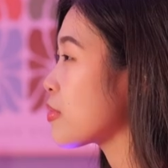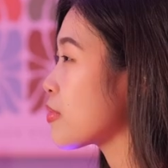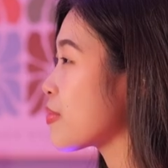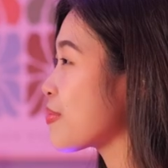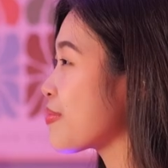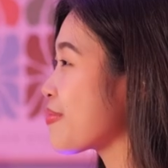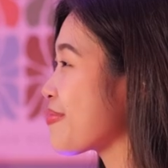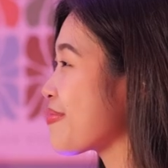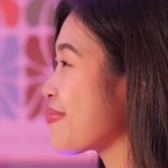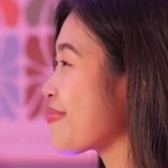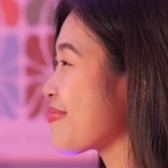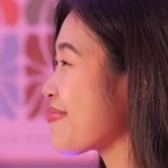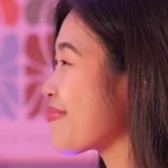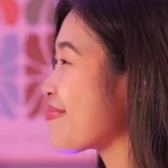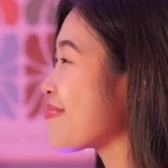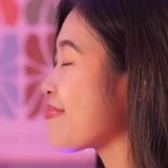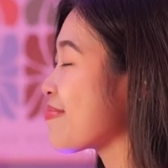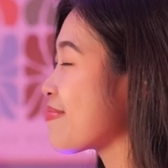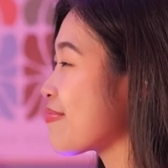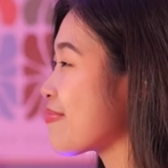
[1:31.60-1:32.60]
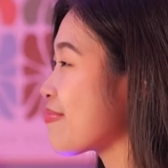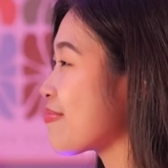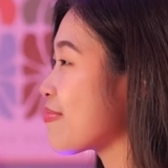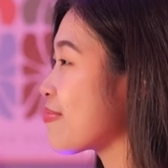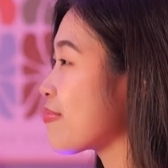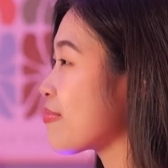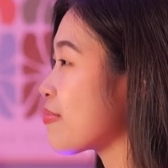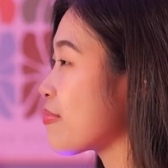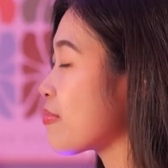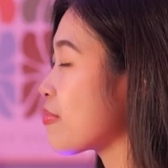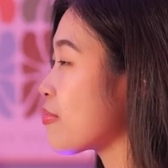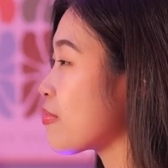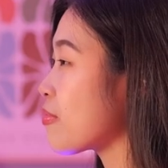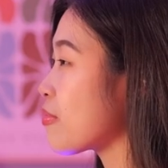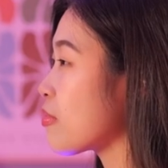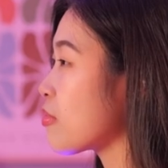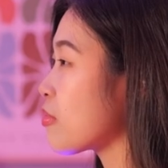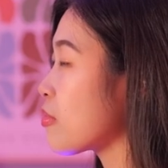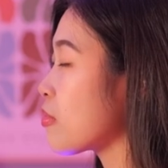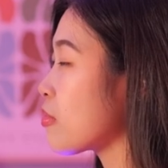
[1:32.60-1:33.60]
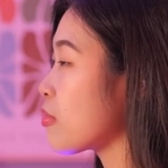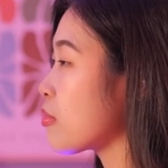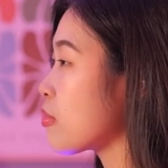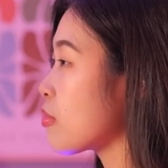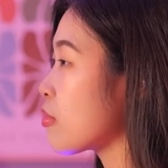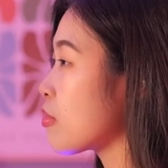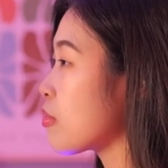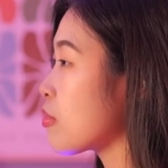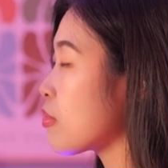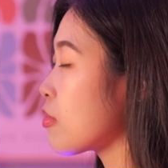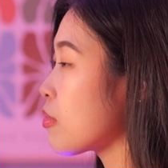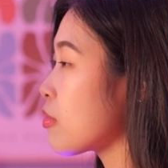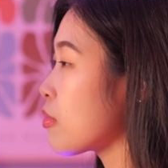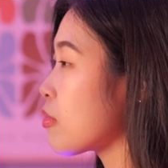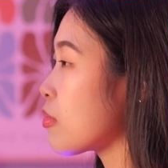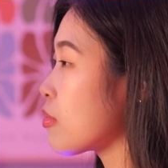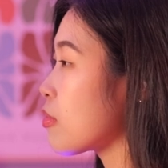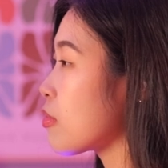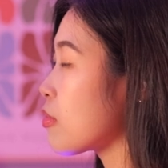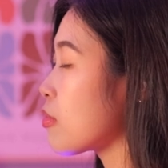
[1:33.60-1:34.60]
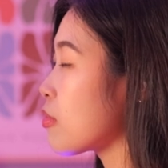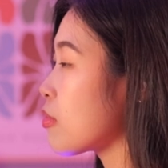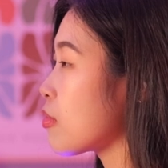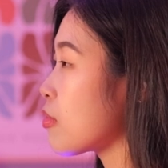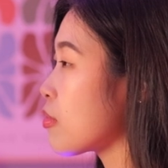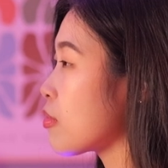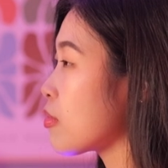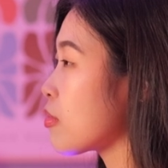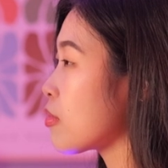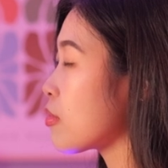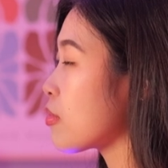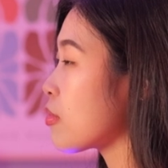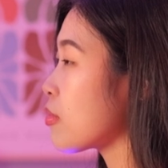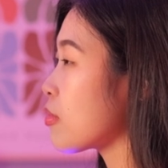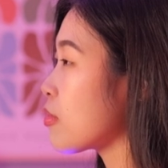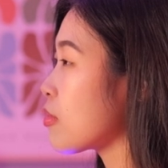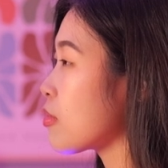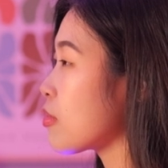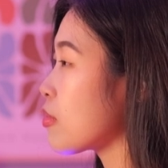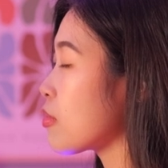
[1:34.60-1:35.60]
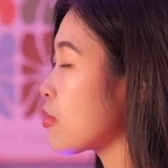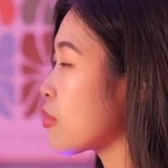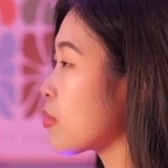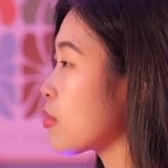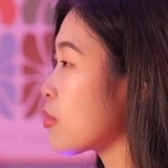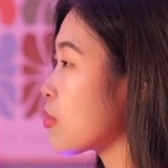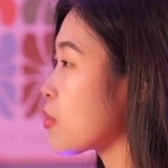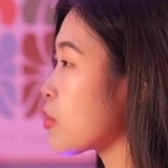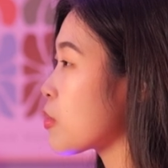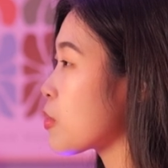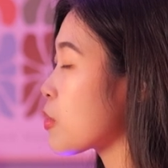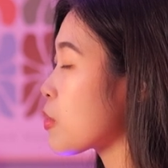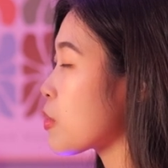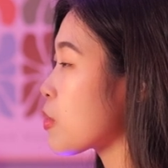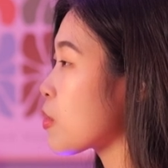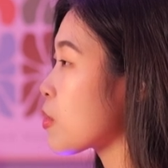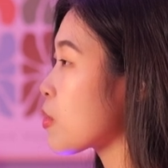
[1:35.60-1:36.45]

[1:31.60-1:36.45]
The person shown says nothing.